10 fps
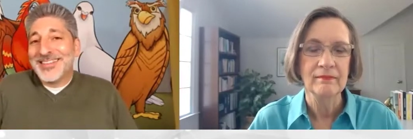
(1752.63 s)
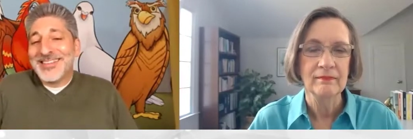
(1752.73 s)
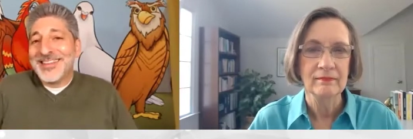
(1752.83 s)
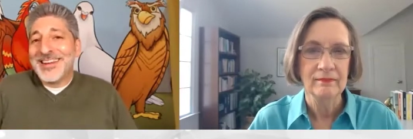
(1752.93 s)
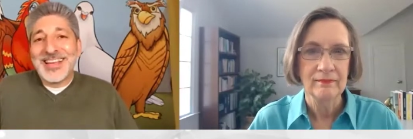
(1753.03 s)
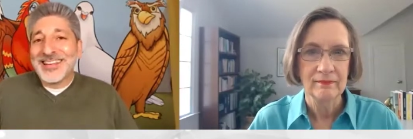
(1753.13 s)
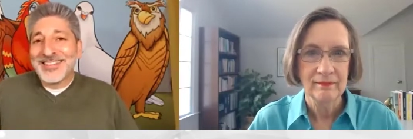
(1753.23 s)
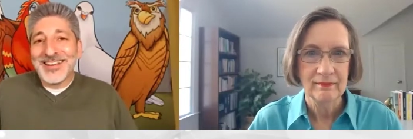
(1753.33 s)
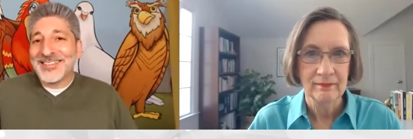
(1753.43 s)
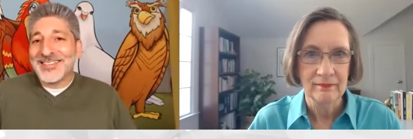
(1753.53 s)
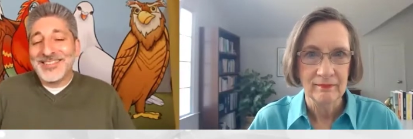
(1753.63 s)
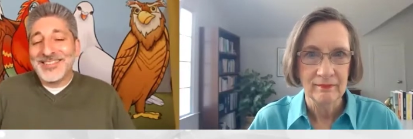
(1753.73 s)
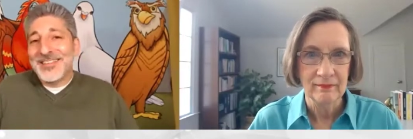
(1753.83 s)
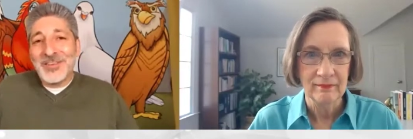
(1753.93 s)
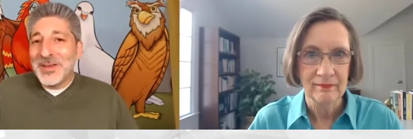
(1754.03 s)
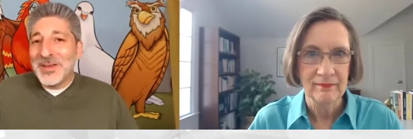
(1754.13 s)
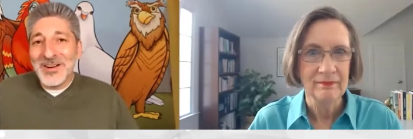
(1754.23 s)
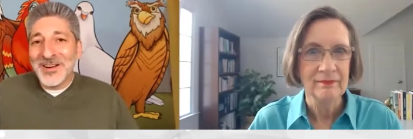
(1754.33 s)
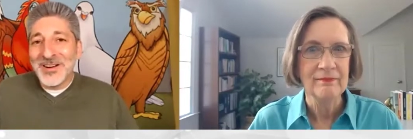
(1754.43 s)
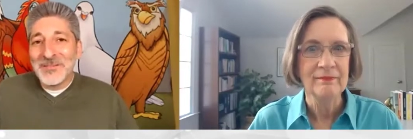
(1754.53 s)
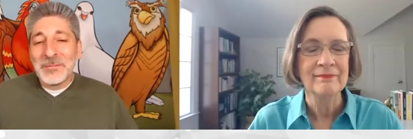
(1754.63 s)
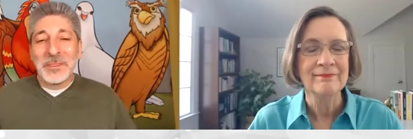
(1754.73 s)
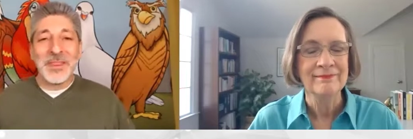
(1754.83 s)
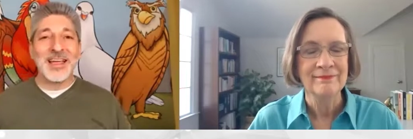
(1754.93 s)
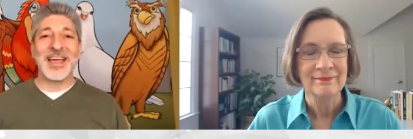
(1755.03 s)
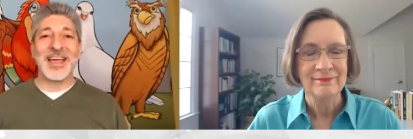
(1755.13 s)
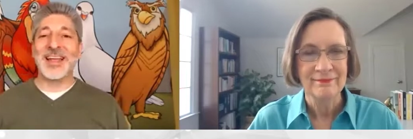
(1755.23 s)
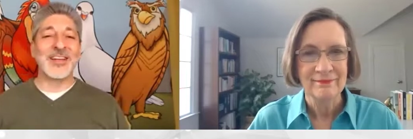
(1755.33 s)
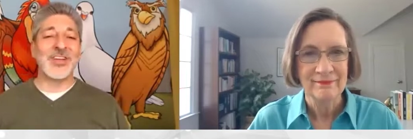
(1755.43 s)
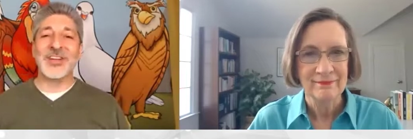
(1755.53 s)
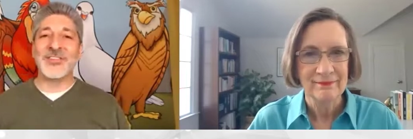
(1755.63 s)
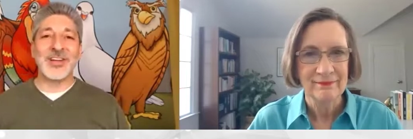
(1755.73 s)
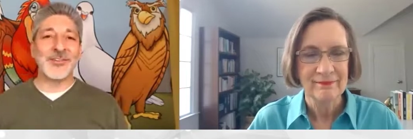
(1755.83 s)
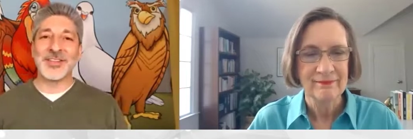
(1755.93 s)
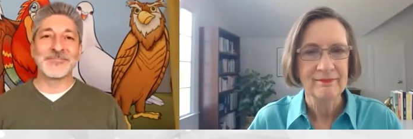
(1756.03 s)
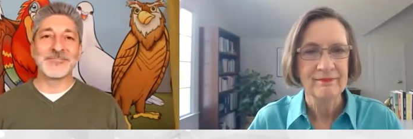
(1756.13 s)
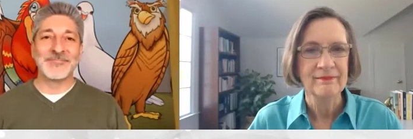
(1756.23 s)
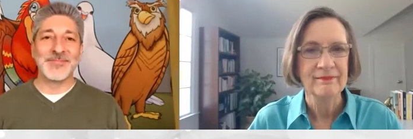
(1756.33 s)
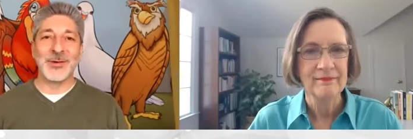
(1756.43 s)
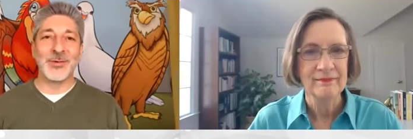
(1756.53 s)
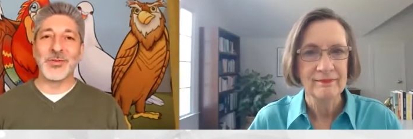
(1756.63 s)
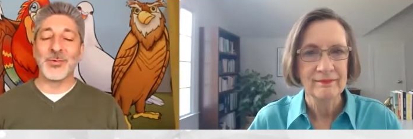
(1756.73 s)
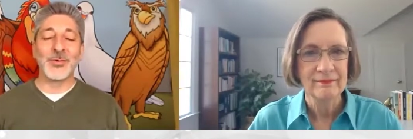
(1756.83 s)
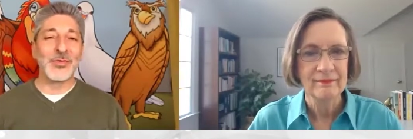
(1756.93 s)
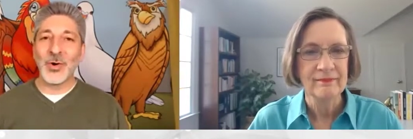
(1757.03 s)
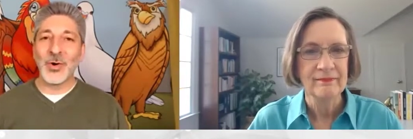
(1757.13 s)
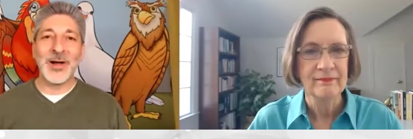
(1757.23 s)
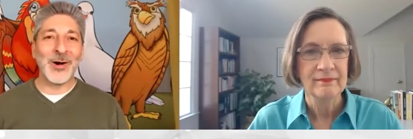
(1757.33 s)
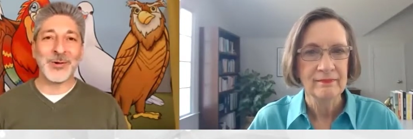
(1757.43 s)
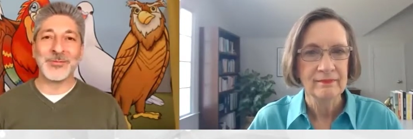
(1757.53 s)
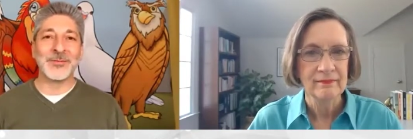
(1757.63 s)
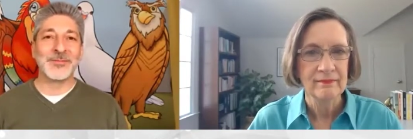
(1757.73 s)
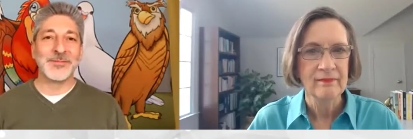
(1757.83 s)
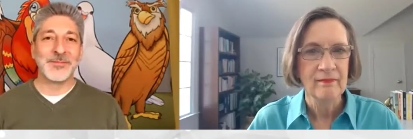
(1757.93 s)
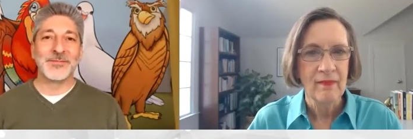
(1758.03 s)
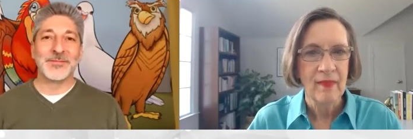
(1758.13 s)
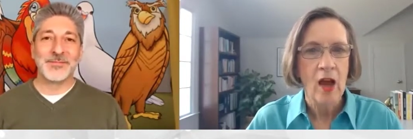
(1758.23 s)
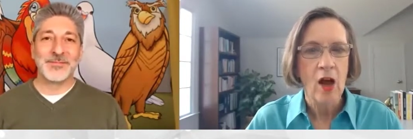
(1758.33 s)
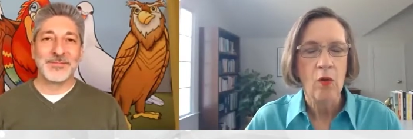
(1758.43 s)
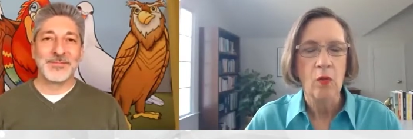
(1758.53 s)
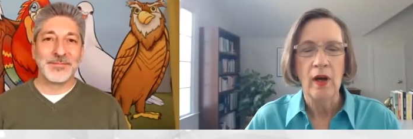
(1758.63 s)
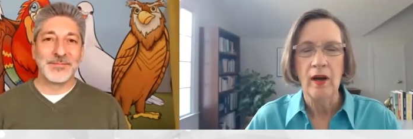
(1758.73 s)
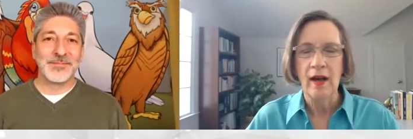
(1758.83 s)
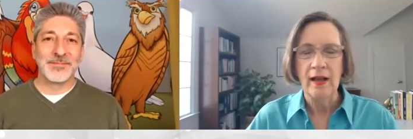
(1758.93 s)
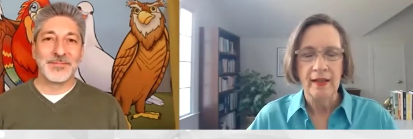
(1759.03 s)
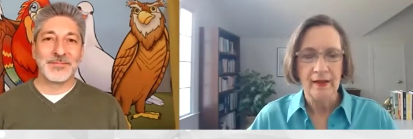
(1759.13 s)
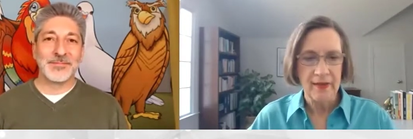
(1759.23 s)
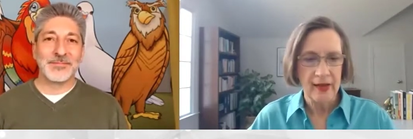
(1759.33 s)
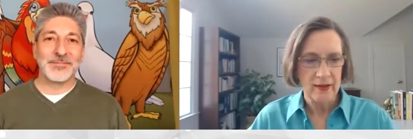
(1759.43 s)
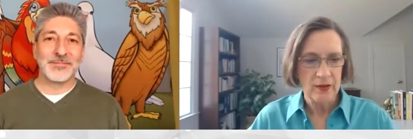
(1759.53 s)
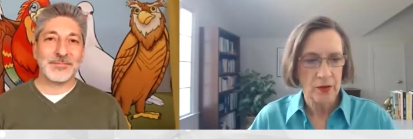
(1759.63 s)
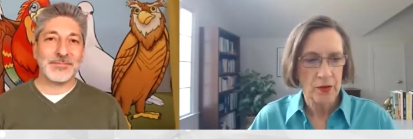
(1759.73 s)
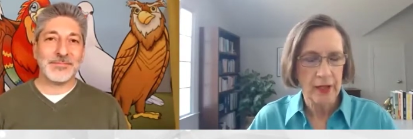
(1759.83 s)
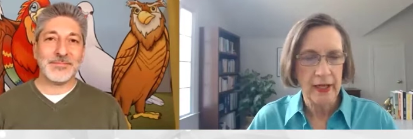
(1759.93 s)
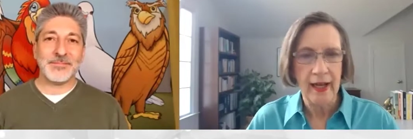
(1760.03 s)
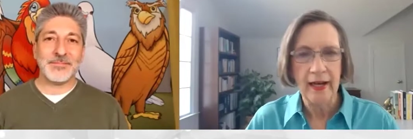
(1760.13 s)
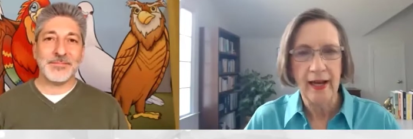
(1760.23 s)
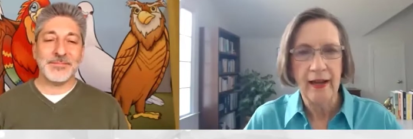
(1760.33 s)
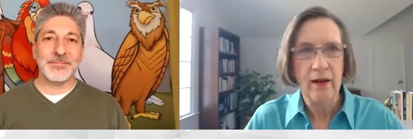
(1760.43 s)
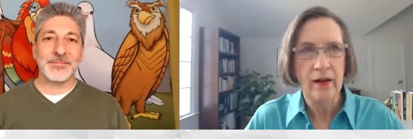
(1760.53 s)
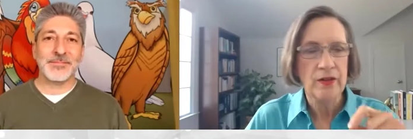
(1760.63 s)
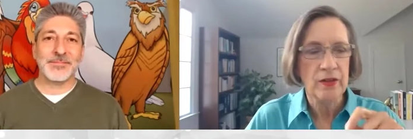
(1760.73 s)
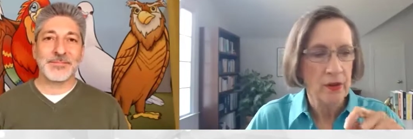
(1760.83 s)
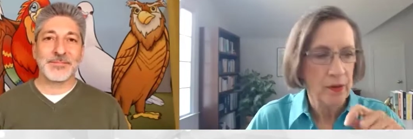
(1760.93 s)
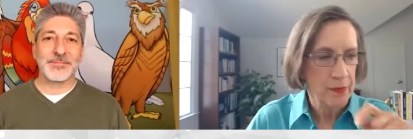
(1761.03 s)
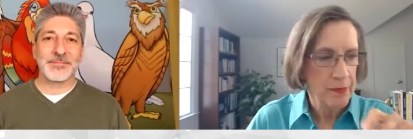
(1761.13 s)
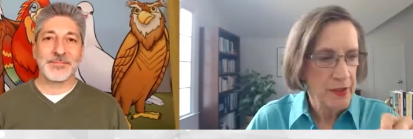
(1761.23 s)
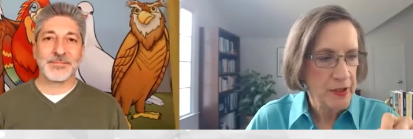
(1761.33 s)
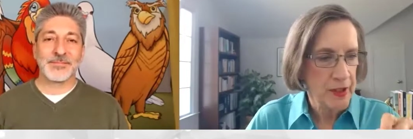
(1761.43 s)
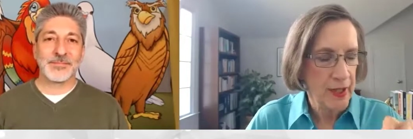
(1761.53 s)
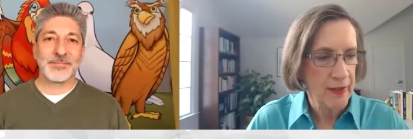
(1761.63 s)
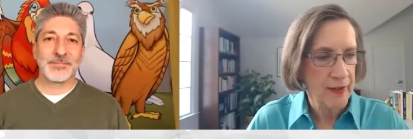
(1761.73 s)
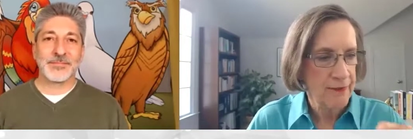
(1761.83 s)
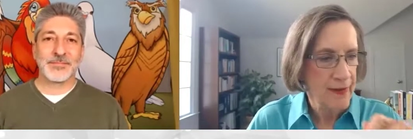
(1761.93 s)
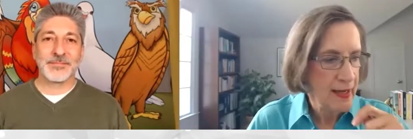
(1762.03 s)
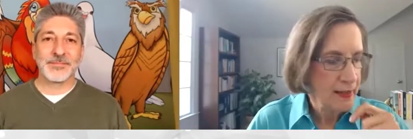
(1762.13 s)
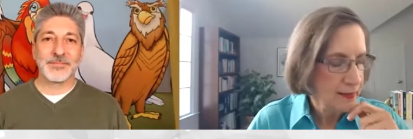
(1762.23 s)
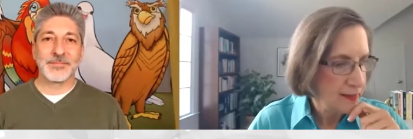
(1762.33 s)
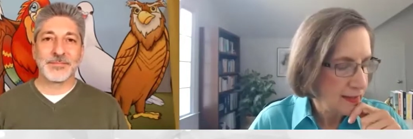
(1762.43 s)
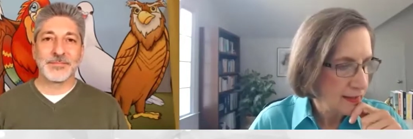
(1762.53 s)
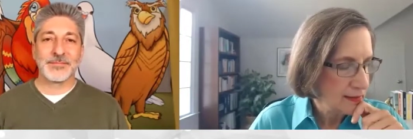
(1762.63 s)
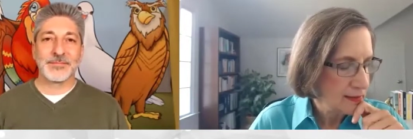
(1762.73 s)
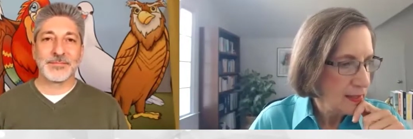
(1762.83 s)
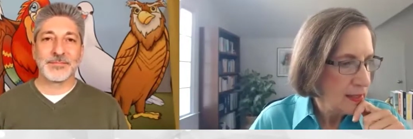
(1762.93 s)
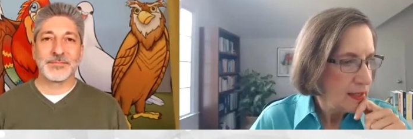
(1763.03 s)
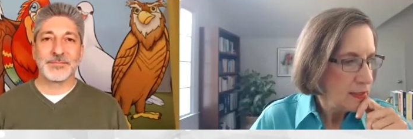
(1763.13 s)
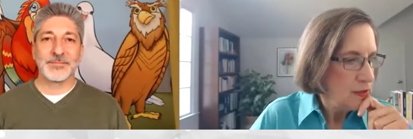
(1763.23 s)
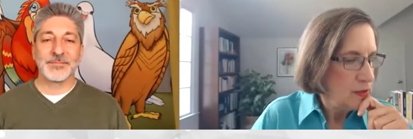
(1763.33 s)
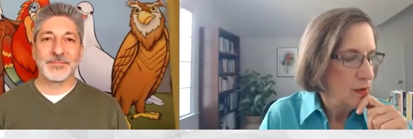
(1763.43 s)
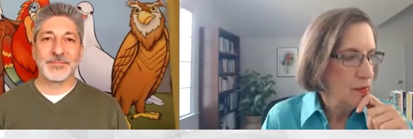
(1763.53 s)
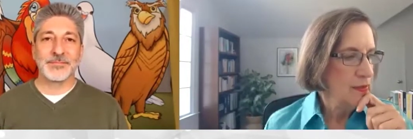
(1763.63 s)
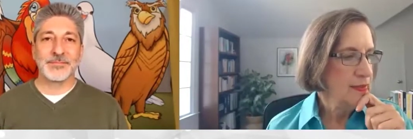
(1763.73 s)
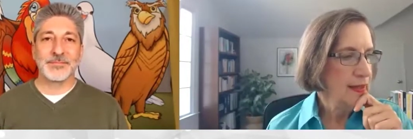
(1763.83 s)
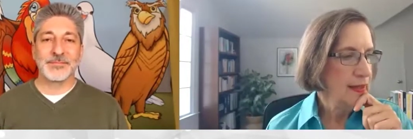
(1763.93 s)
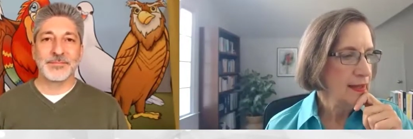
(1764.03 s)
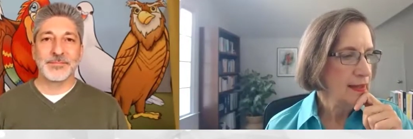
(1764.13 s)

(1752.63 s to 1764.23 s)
Speaker 1: isn't against us. She's just being her. And it changed everything. It was so powerful.
Speaker 2: Well, I love that story. And I also appreciate the fact that, that